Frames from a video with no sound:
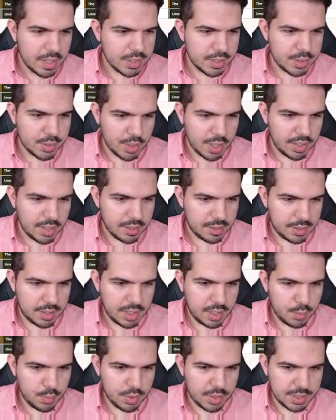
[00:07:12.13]
So
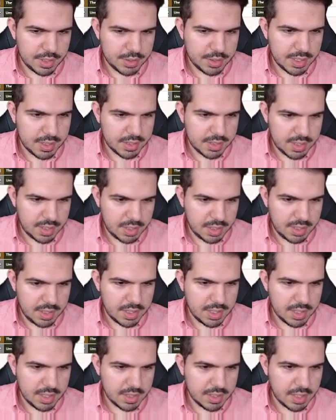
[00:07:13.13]
Ethereum, as you can see
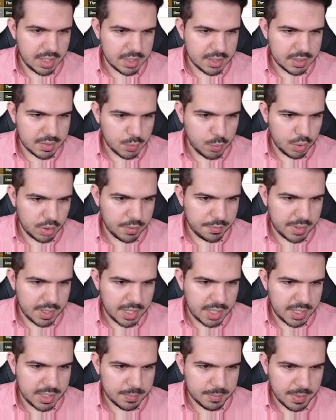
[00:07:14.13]
here, it has one of the
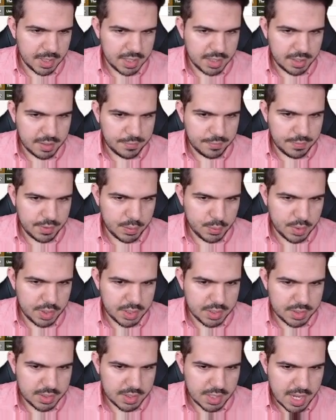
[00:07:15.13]
highest Mulligan win
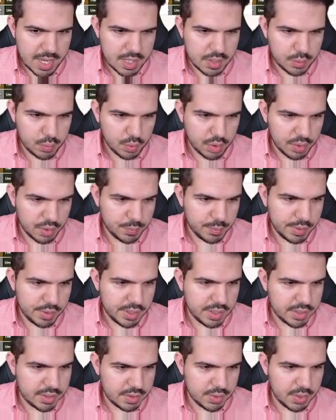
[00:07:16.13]
rates and drawn win
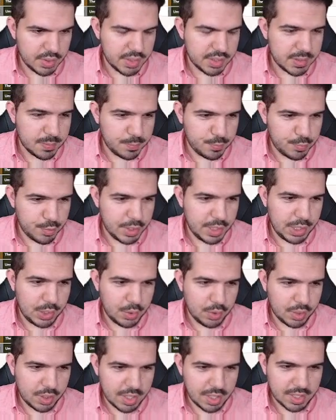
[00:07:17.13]
rates, so it's a pretty
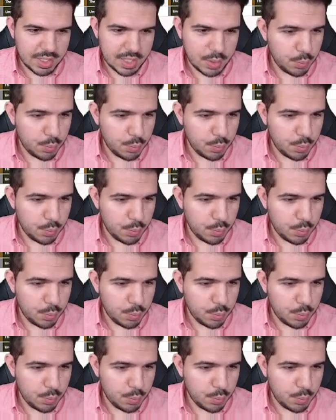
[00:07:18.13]
good card.